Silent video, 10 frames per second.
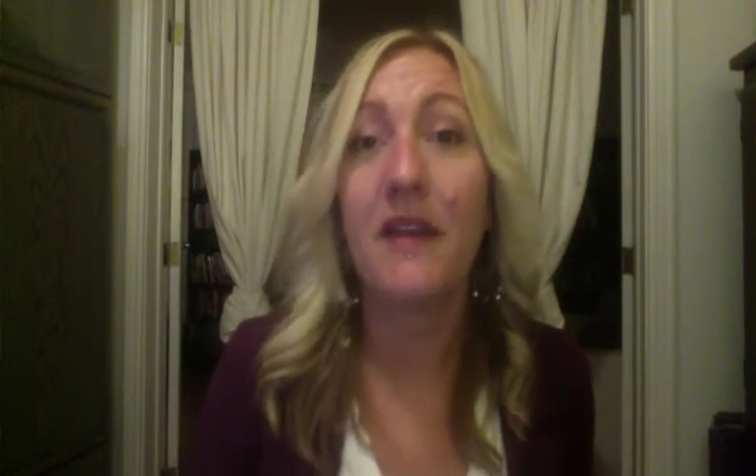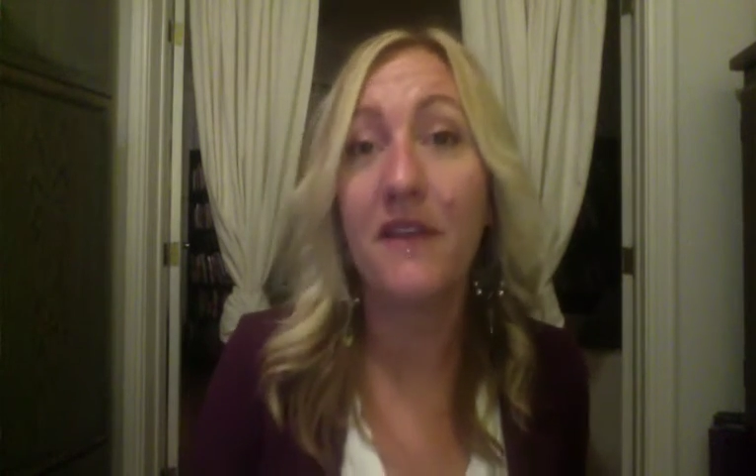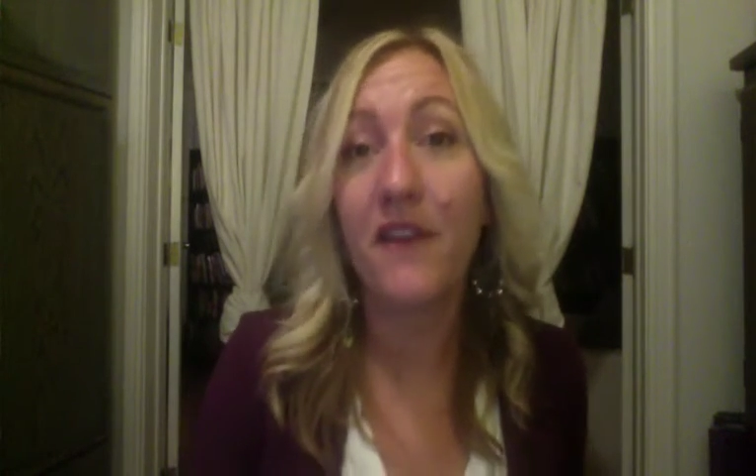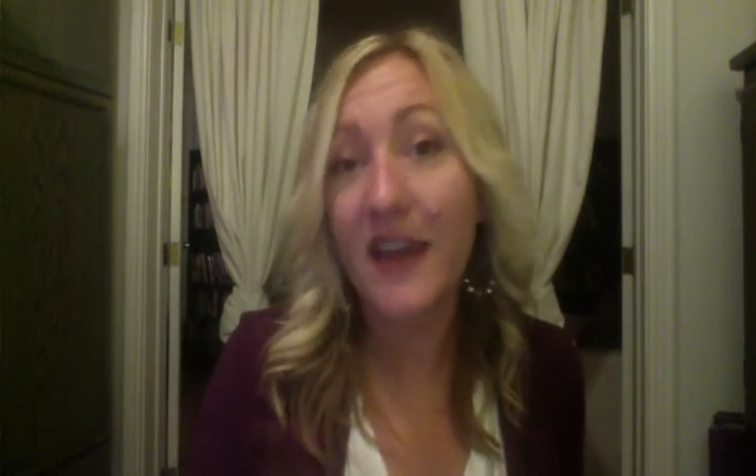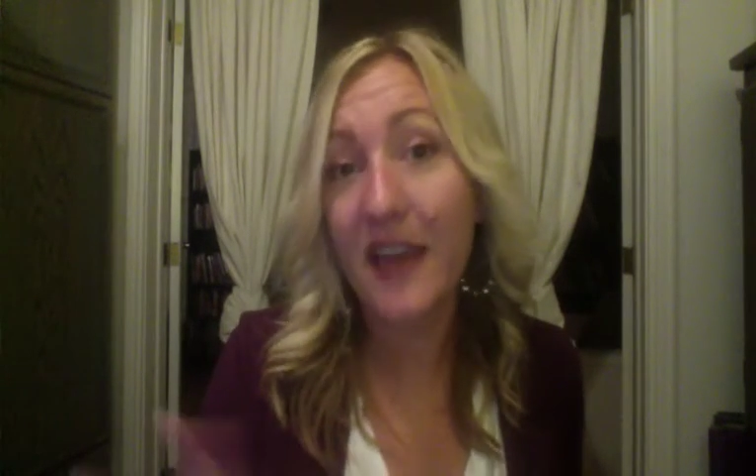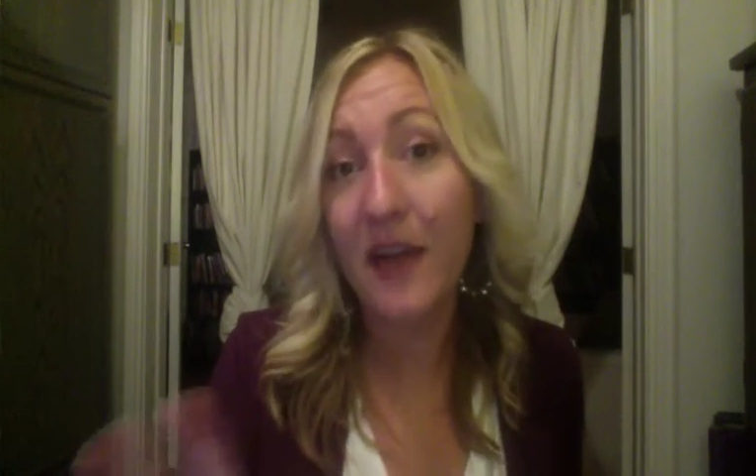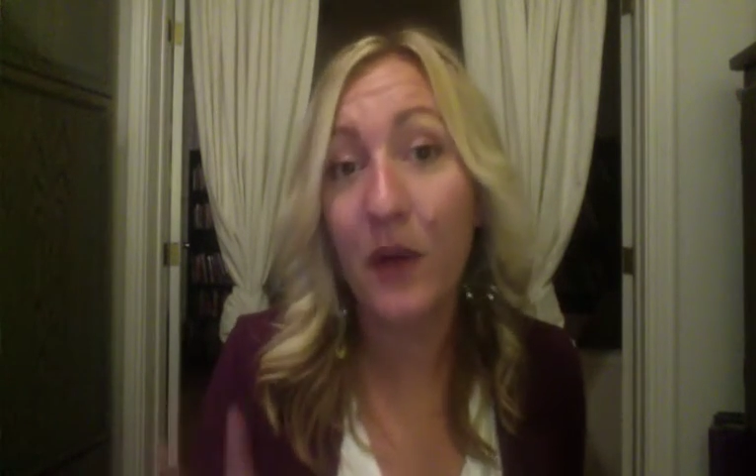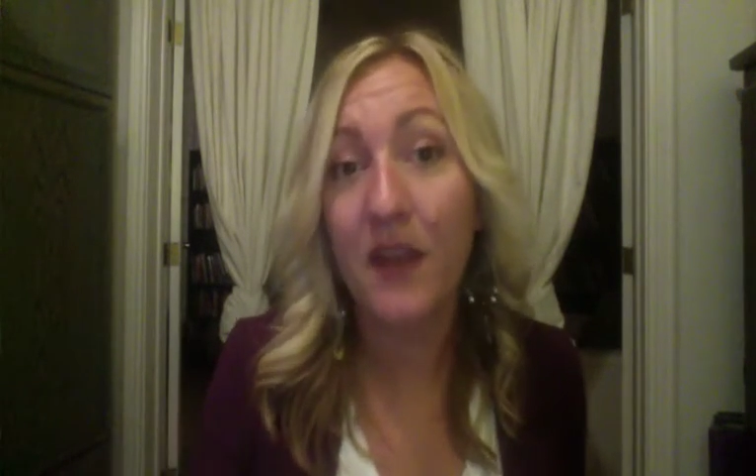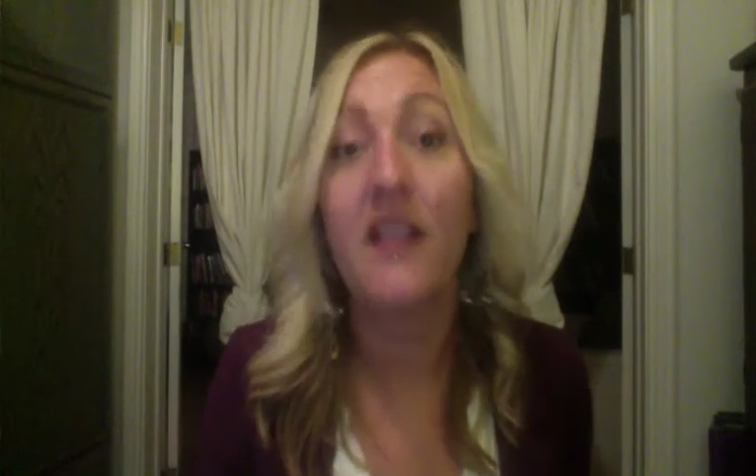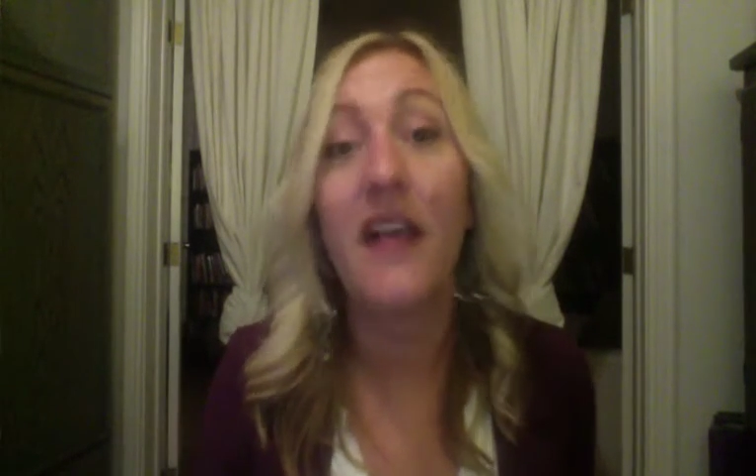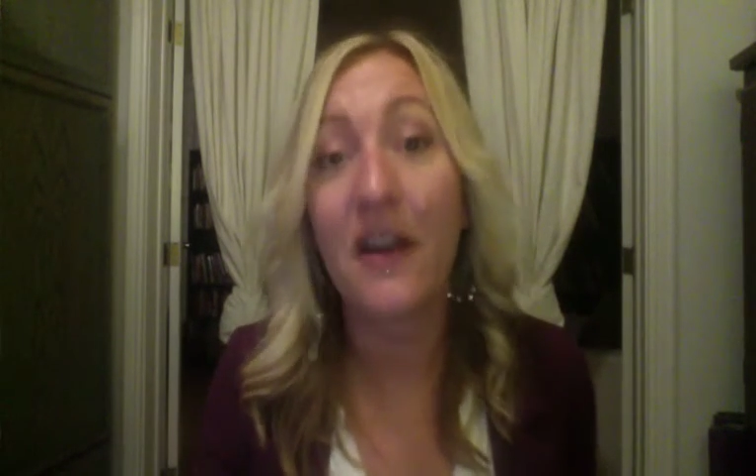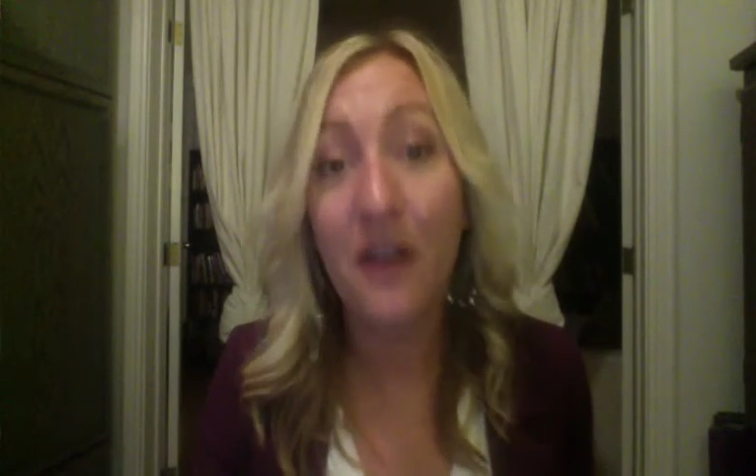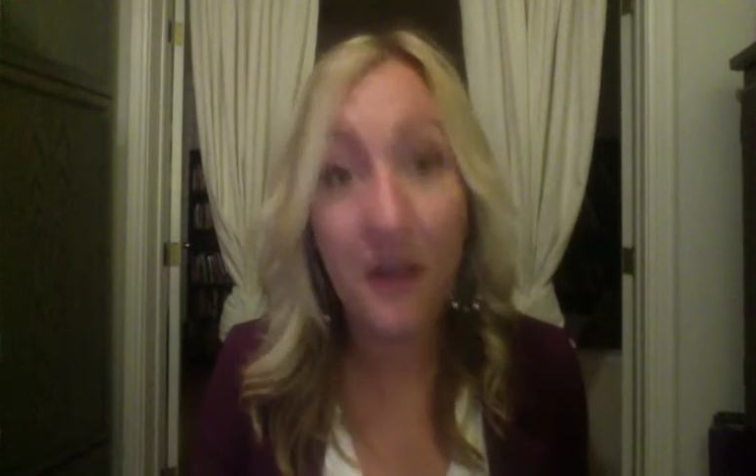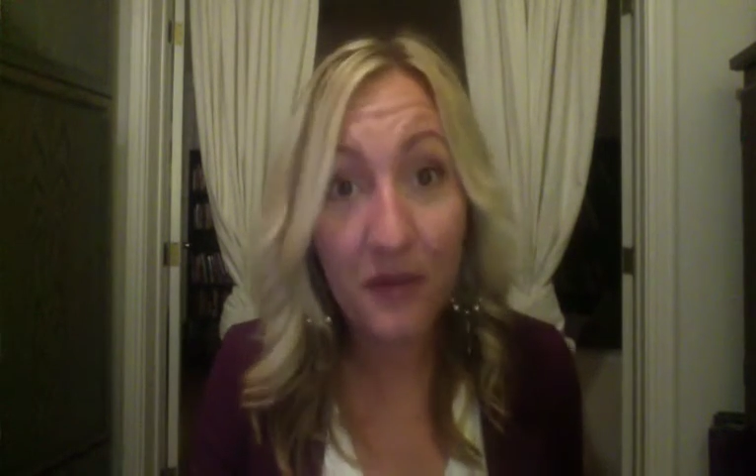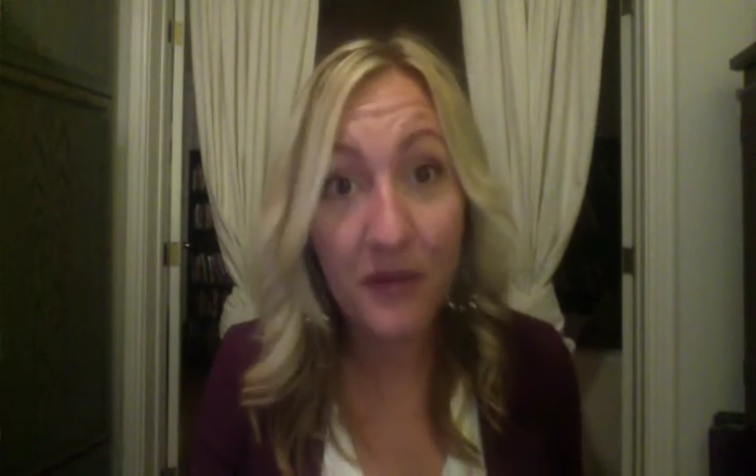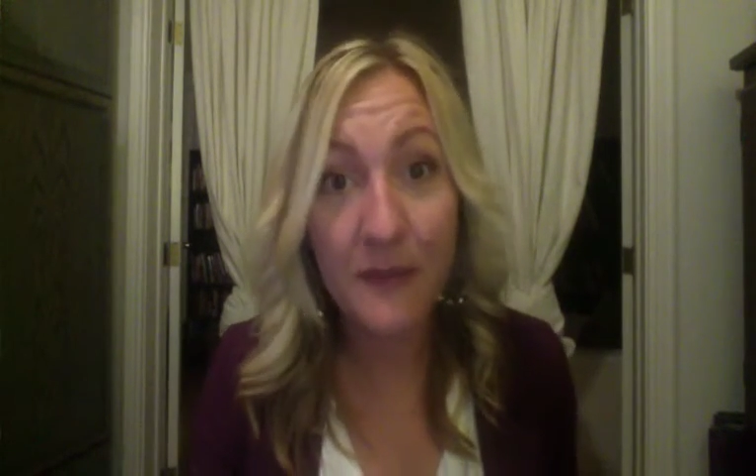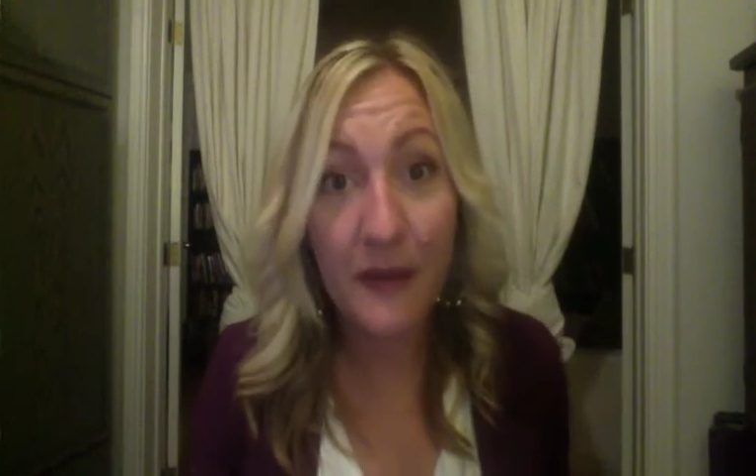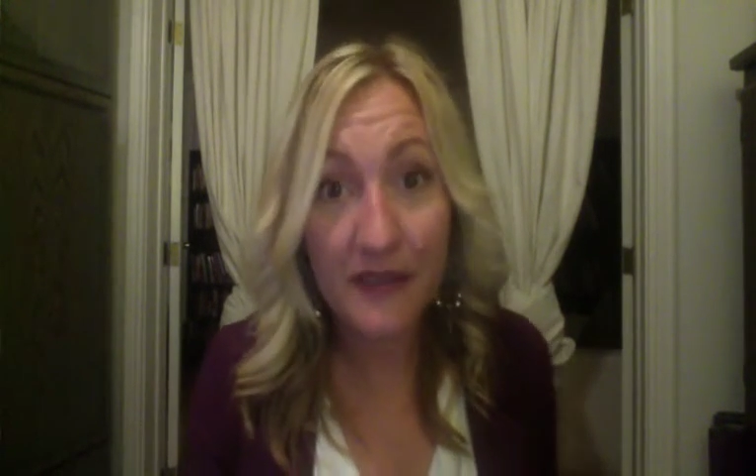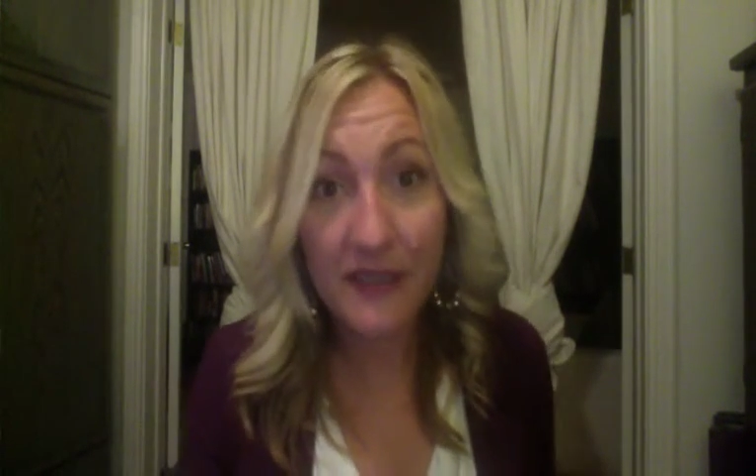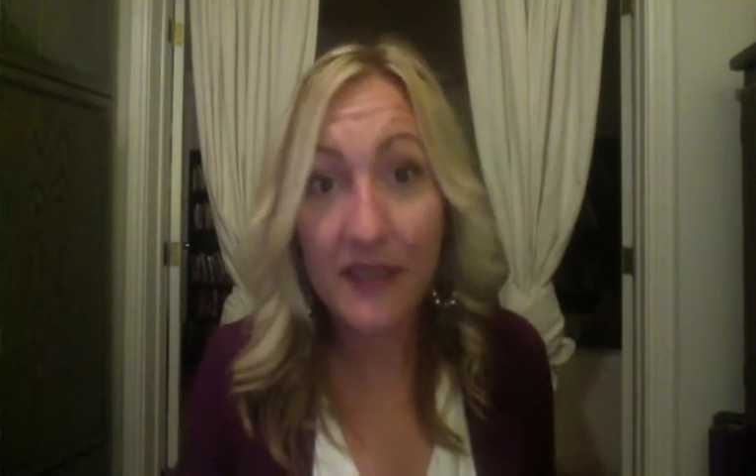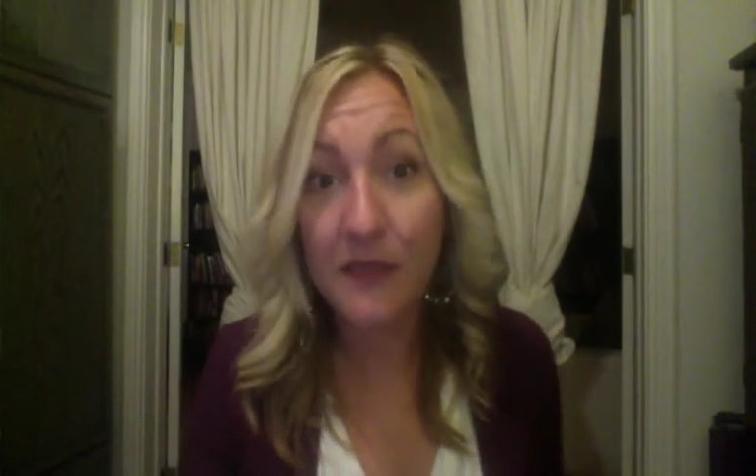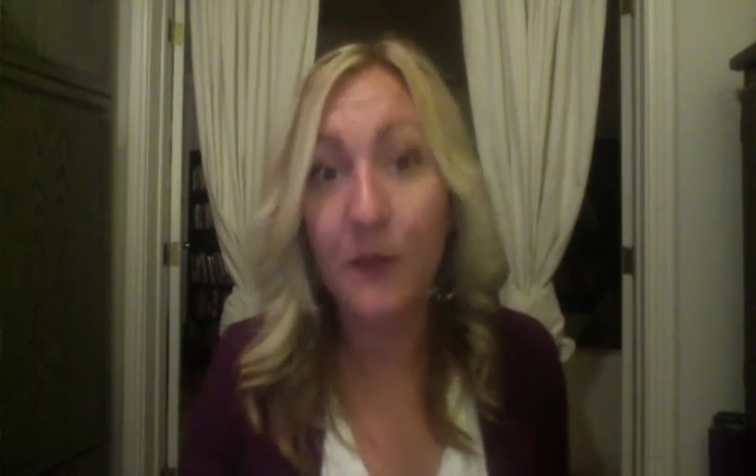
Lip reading: And if I get one of the latter responses,